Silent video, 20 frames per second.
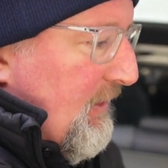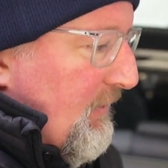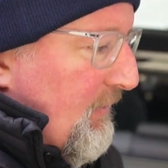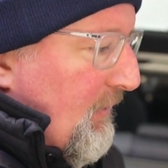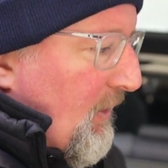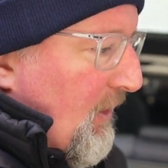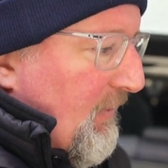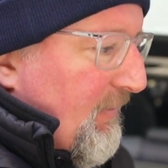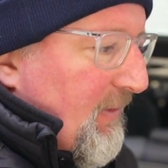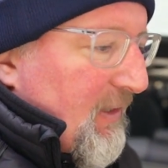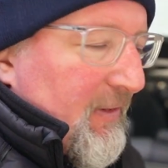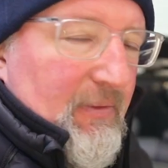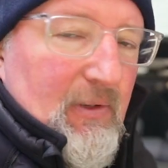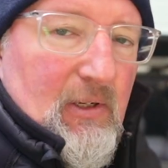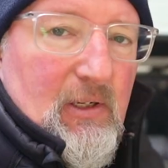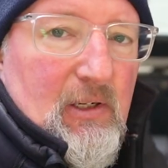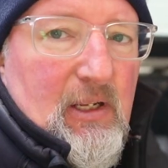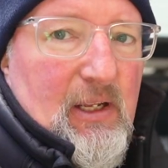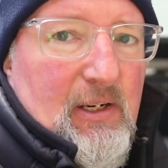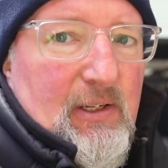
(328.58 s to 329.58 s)
what we
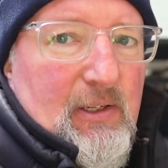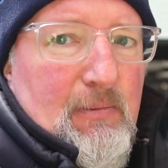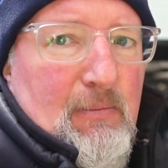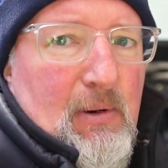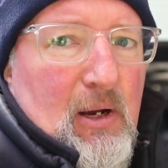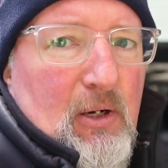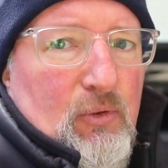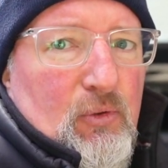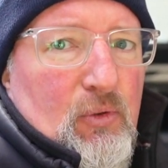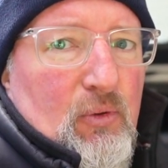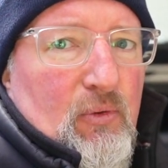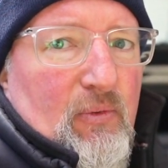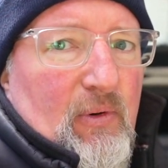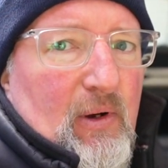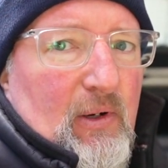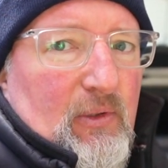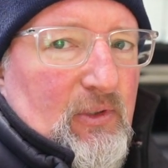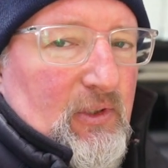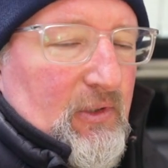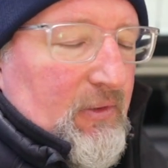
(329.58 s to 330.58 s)
will learn about
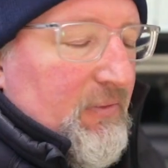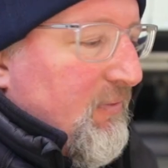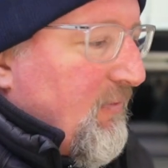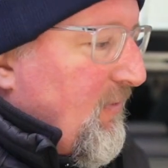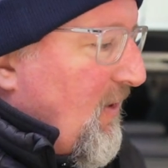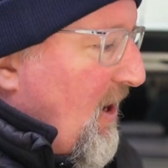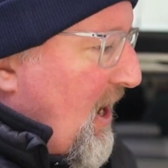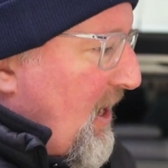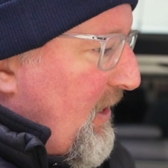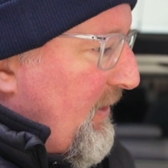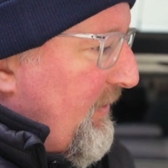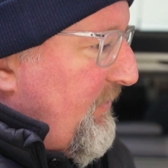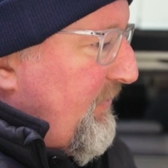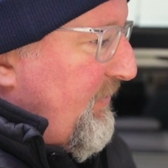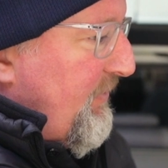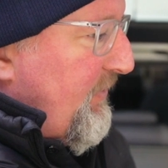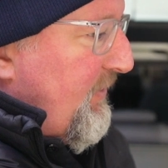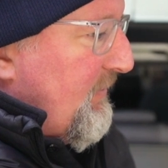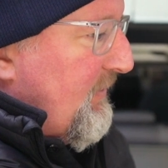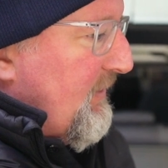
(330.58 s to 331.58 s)

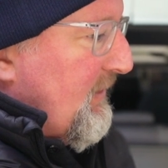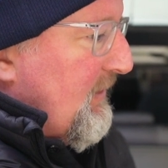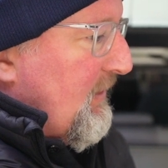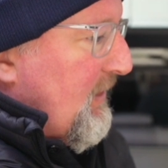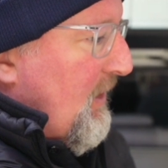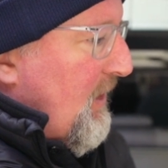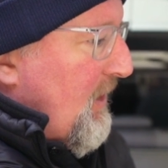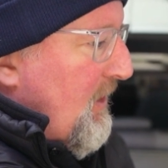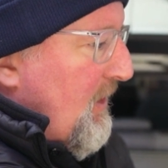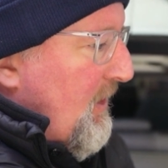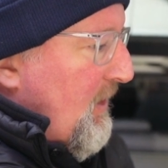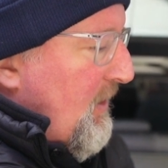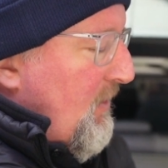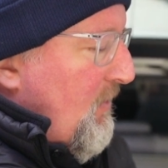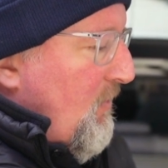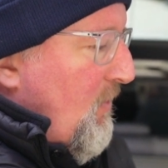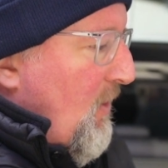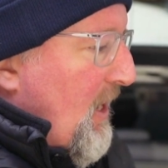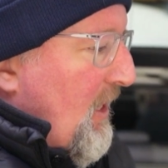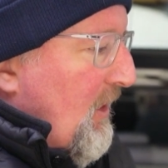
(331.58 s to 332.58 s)
2005.
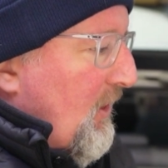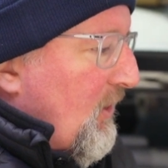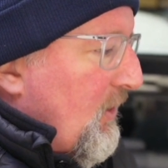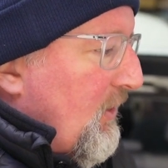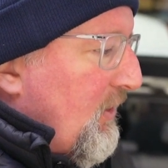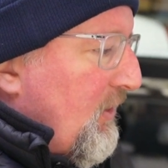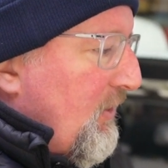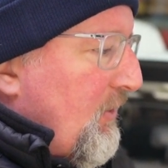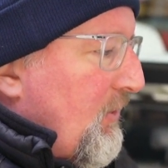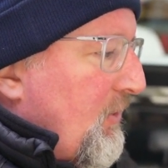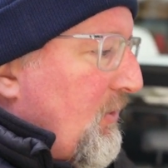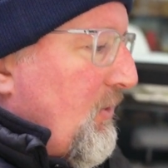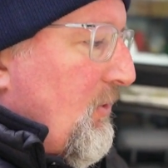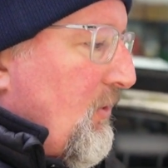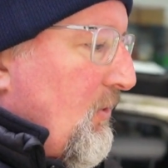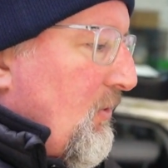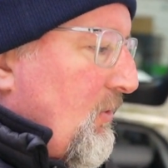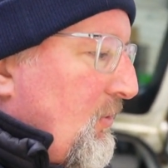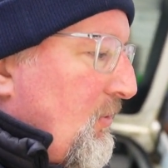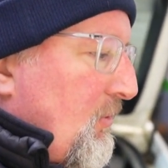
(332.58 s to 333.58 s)
Well,
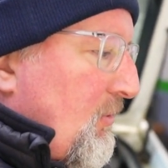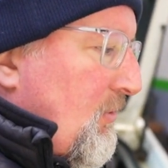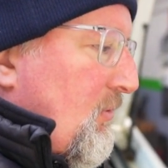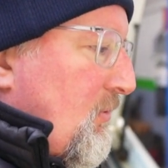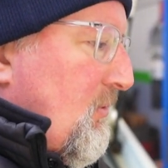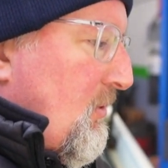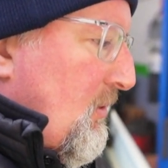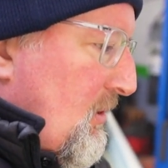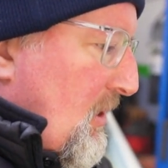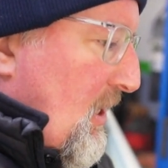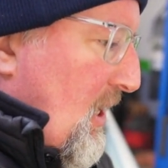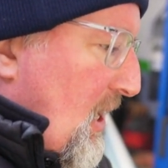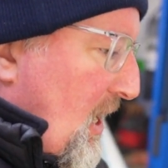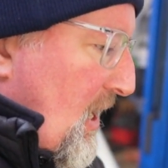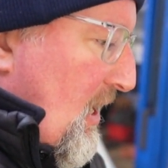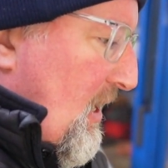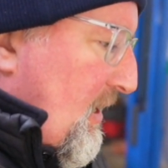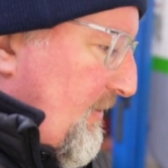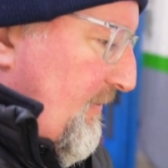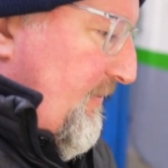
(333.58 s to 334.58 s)
you
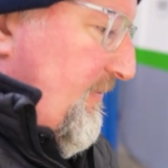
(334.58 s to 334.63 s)
are